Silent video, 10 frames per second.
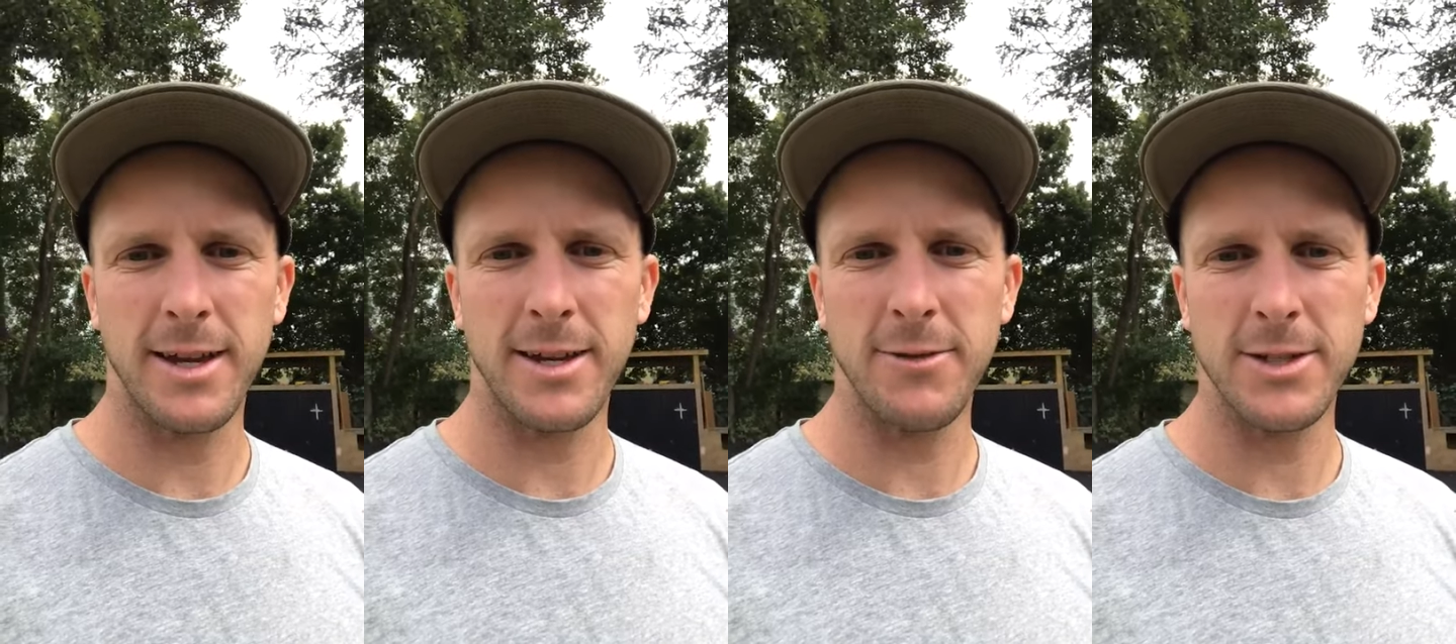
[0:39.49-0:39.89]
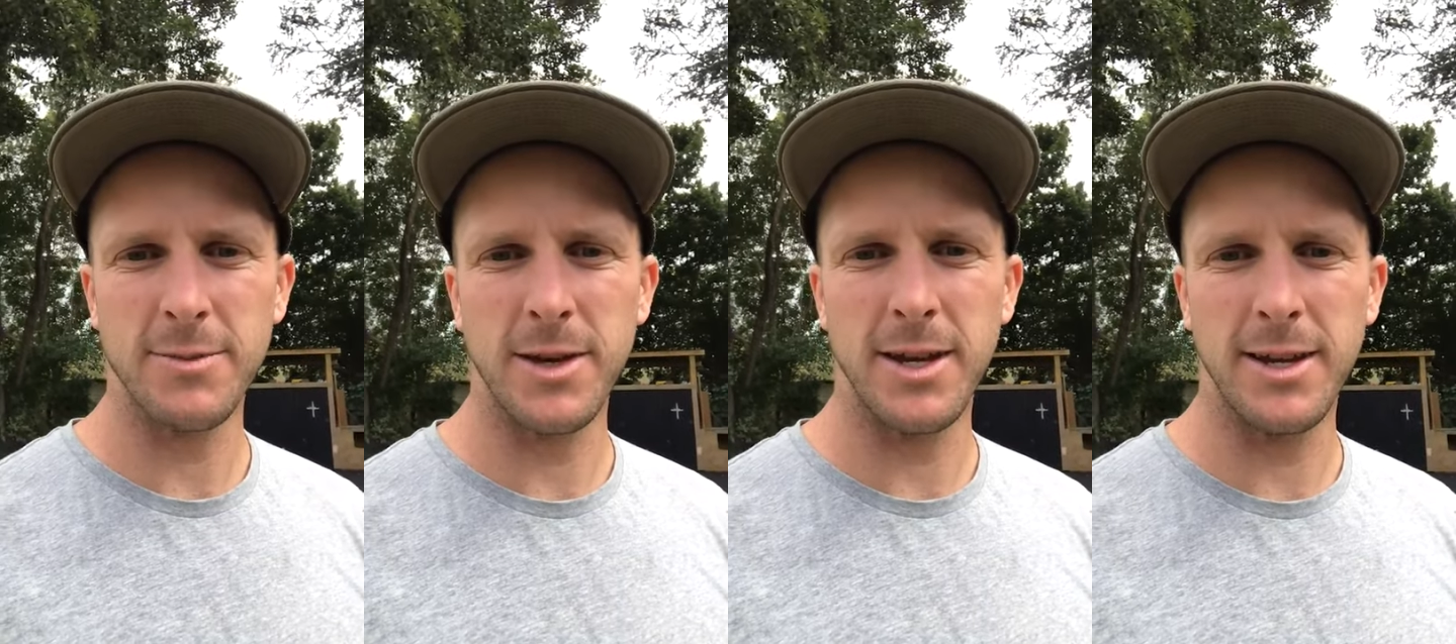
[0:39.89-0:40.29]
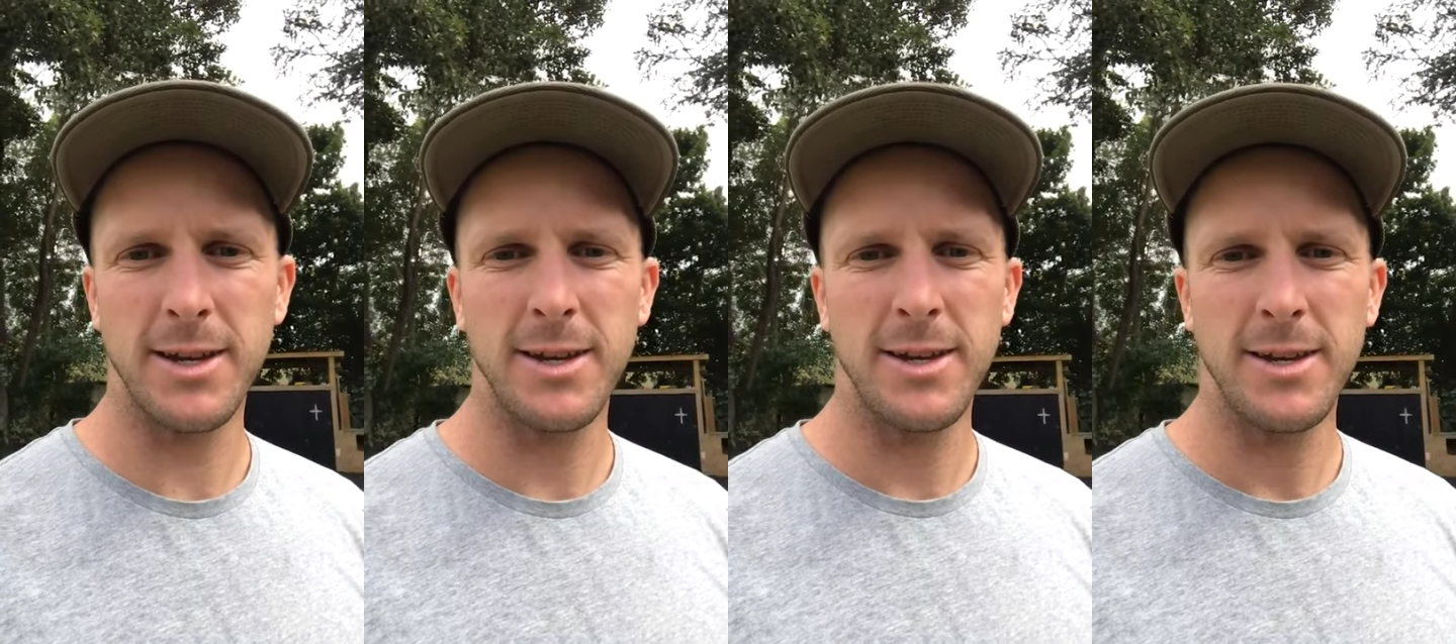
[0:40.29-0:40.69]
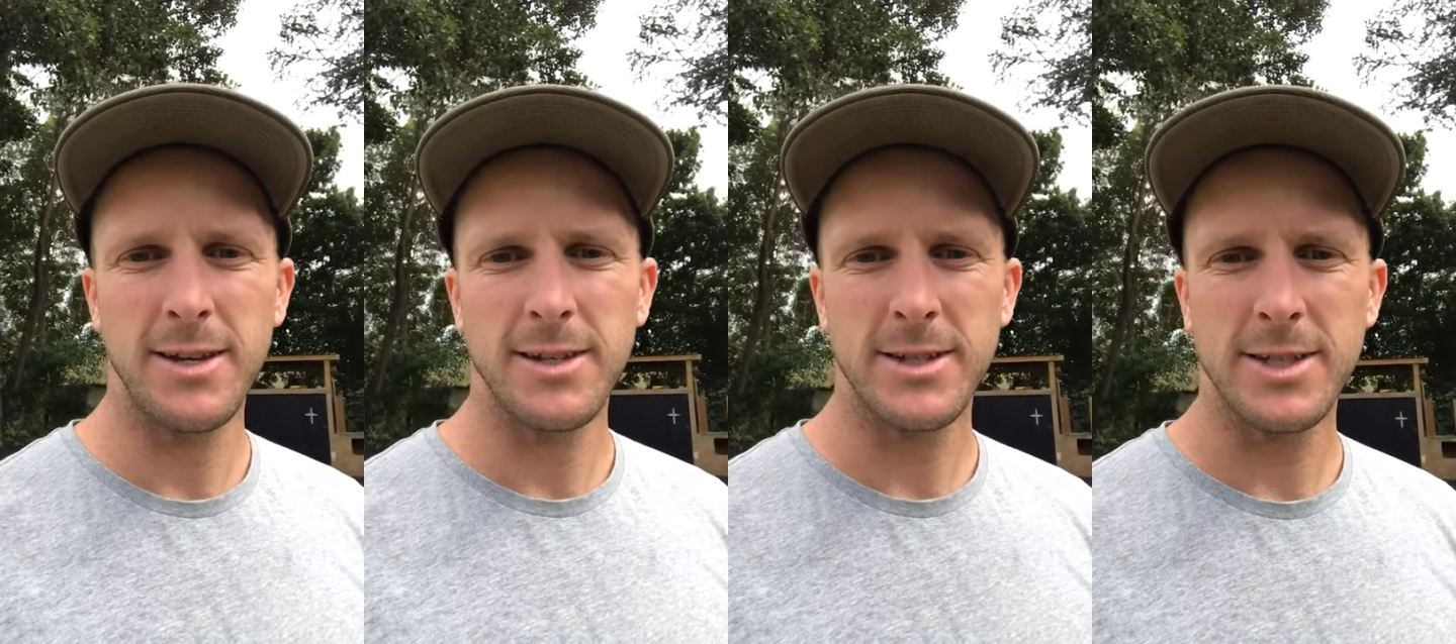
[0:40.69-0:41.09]
Give it some air,
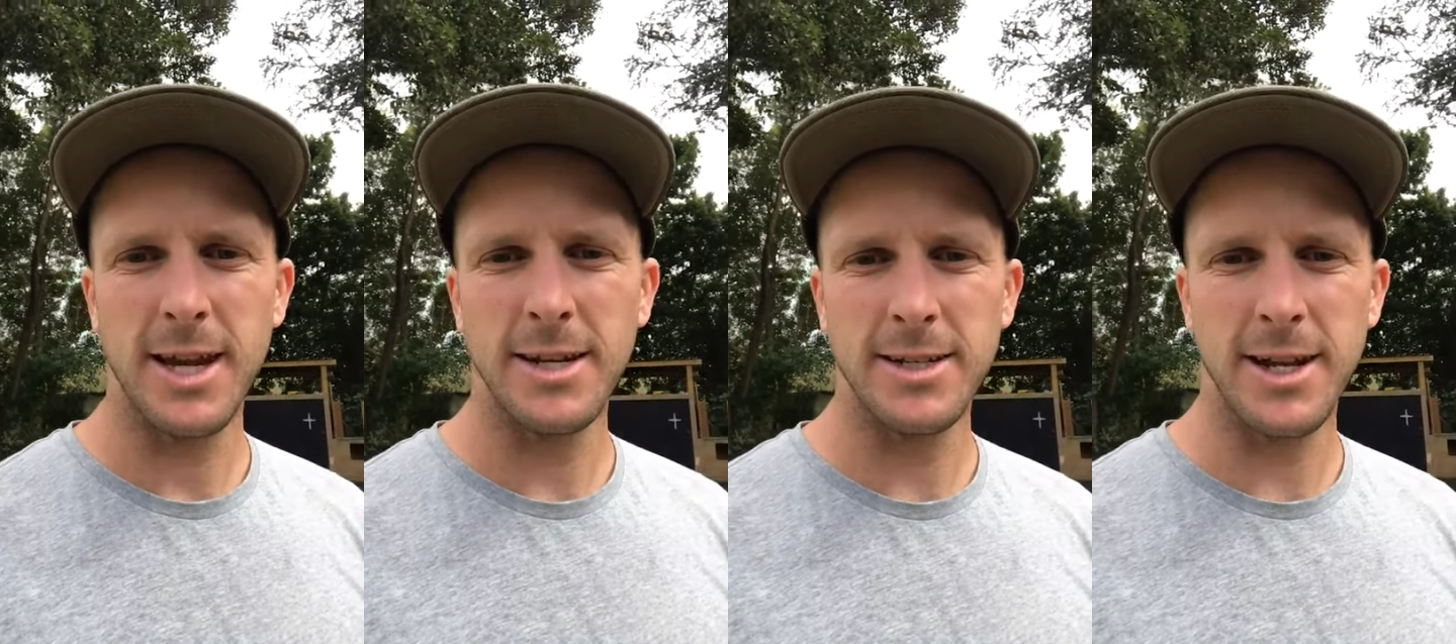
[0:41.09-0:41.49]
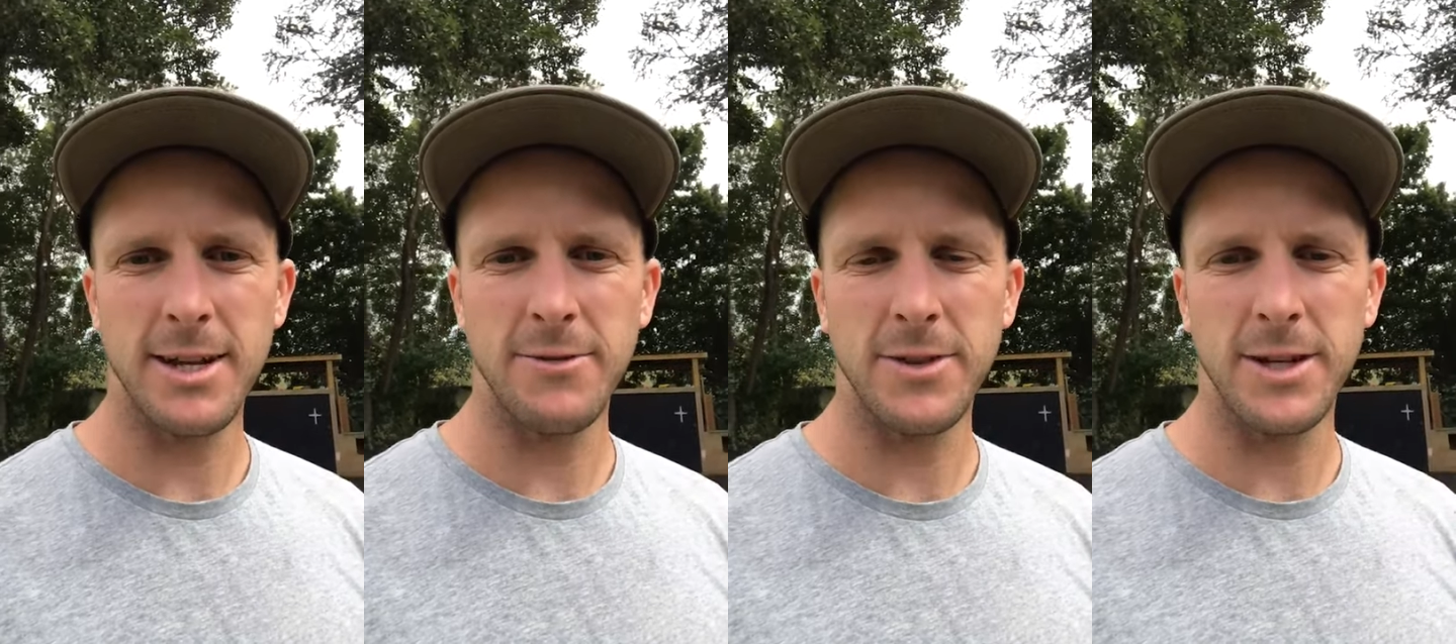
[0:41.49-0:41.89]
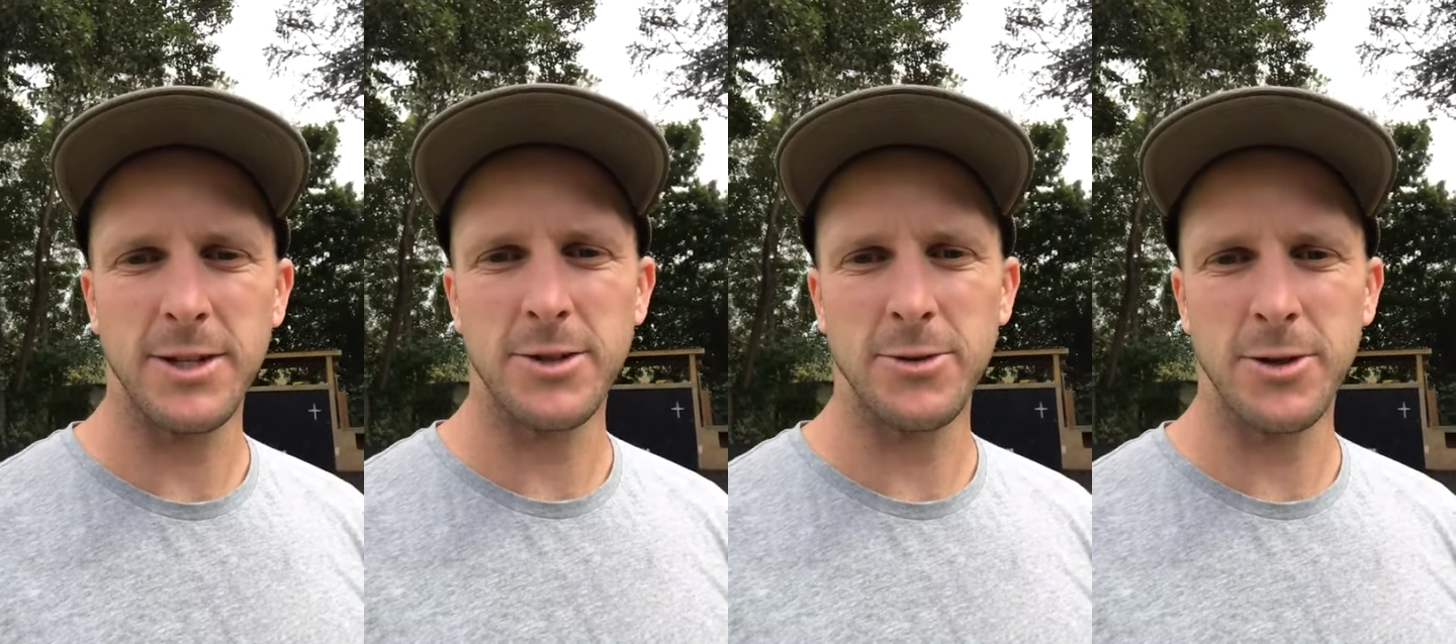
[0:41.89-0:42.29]
sand it down if you need to,